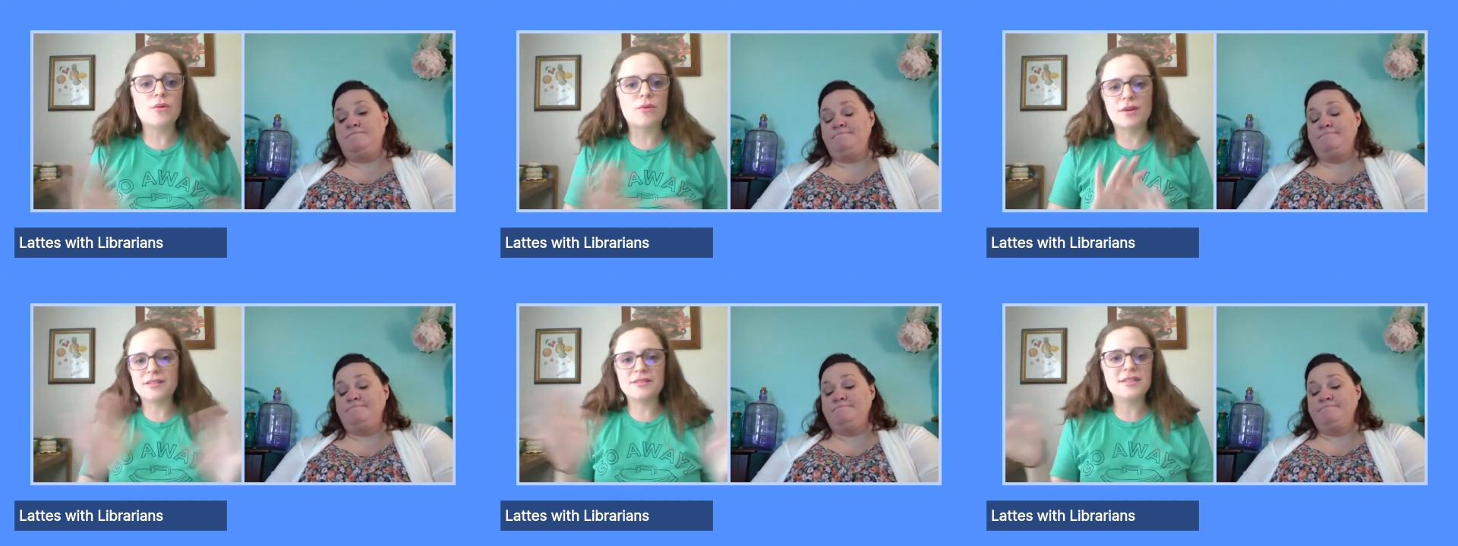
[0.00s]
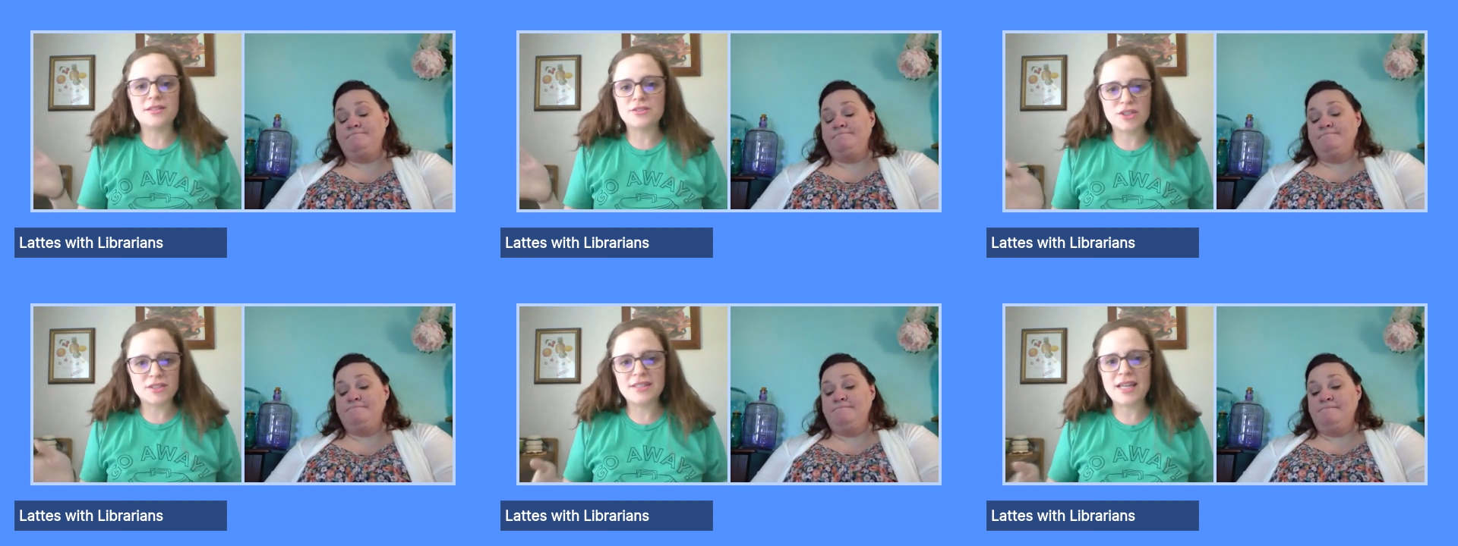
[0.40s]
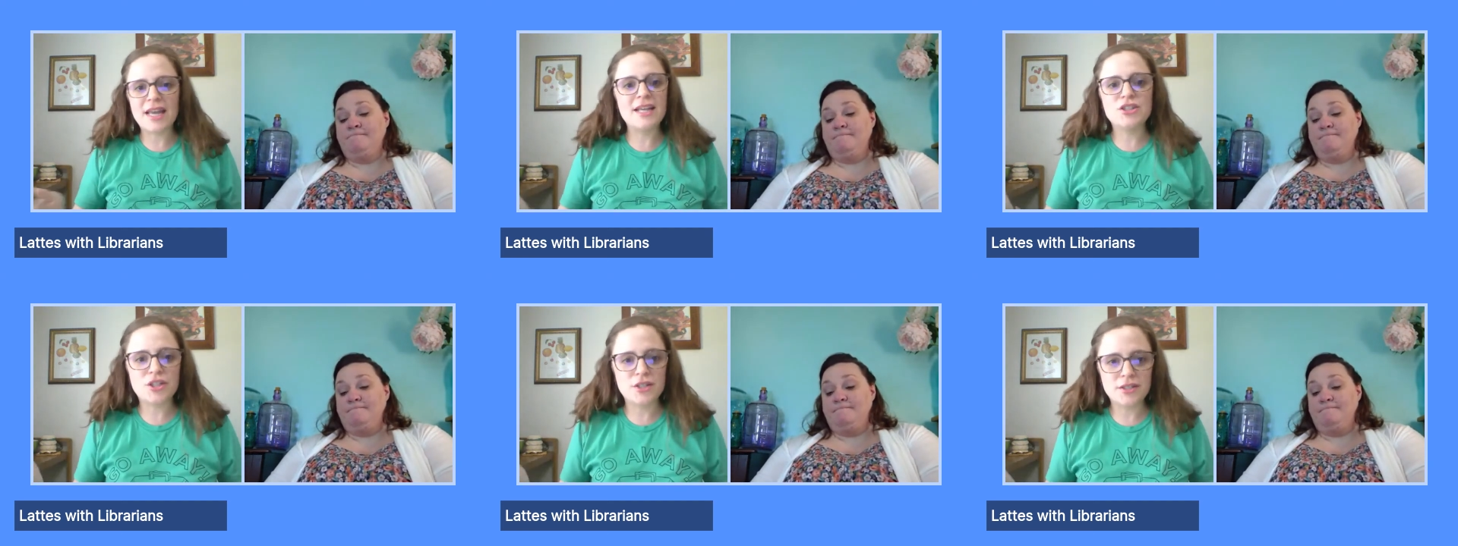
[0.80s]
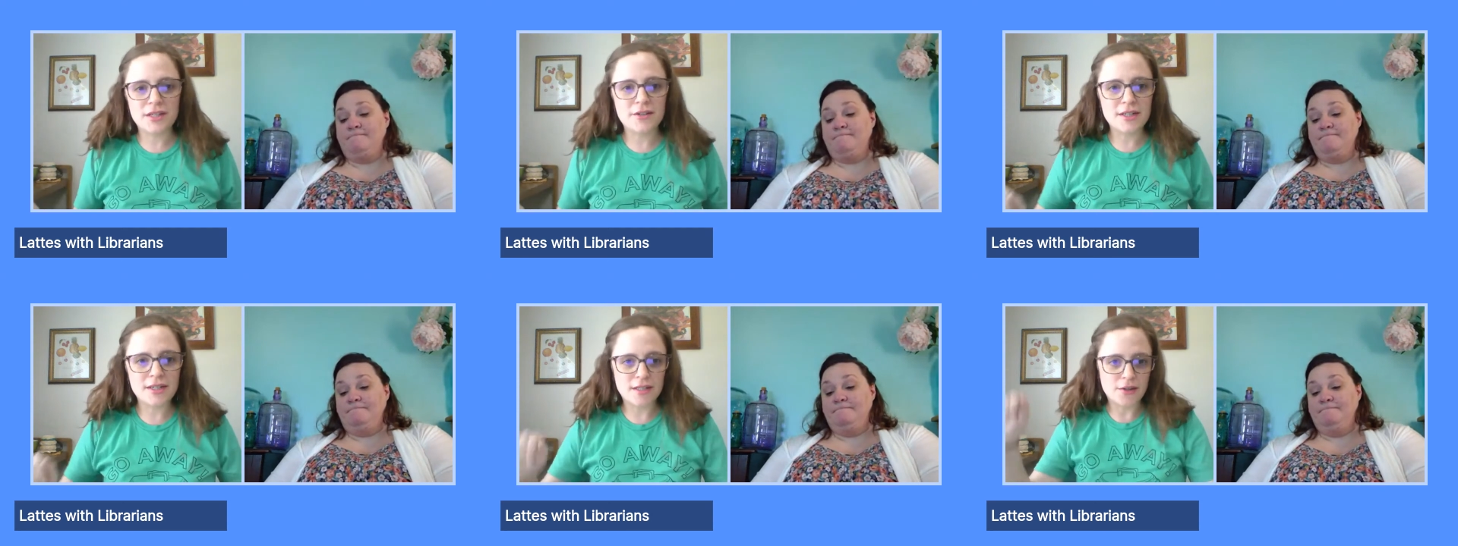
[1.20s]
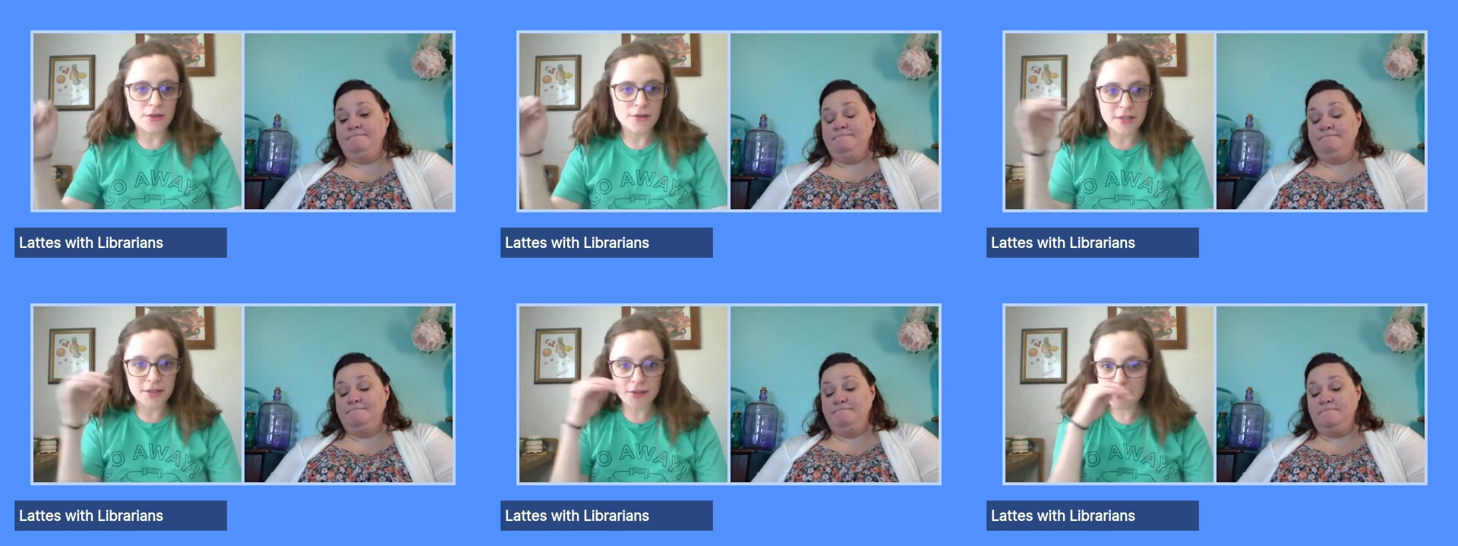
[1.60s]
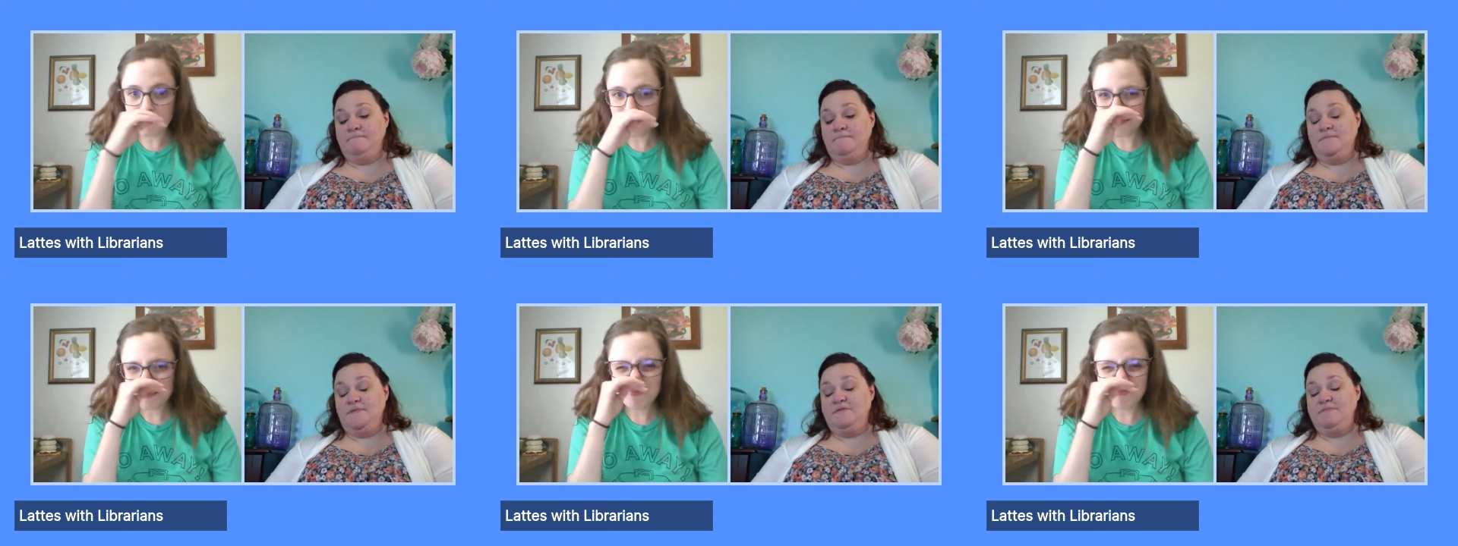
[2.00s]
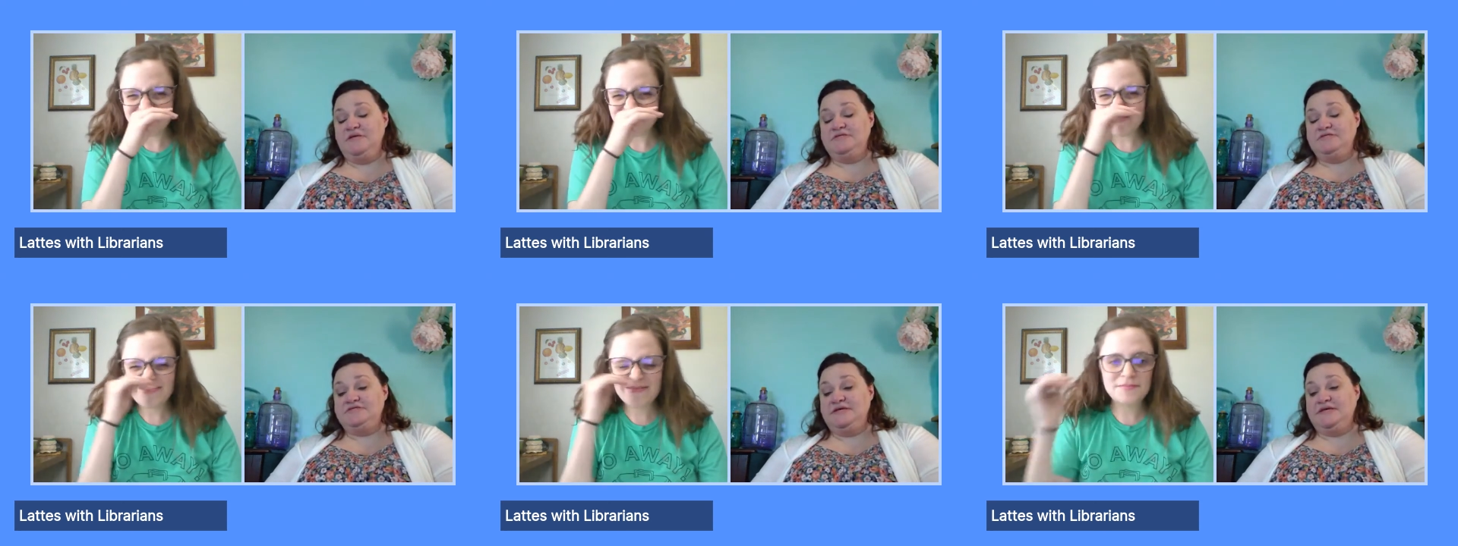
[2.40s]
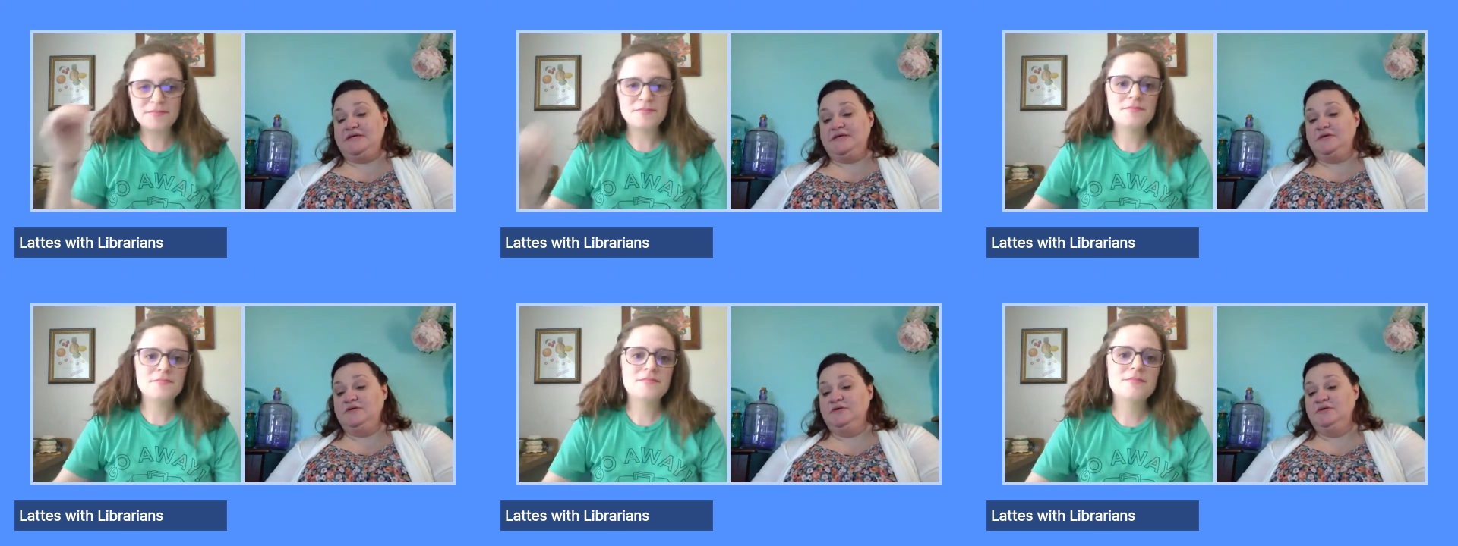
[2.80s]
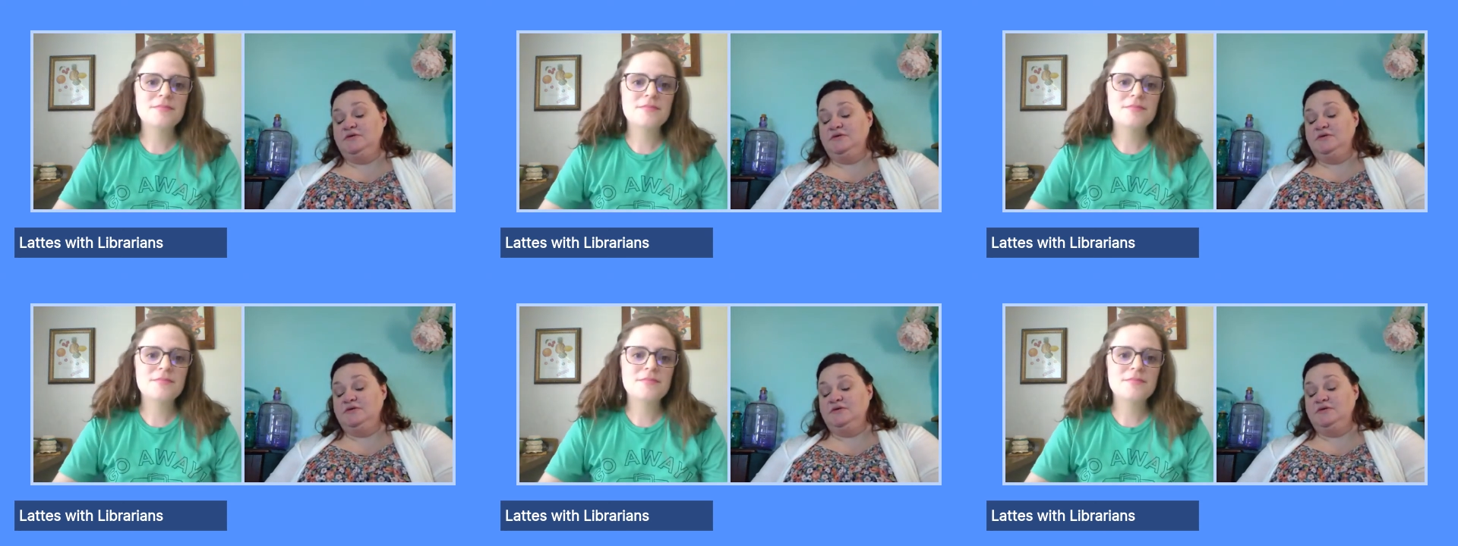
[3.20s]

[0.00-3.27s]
Speaker 1: or is it just a generic narrator? Let me see.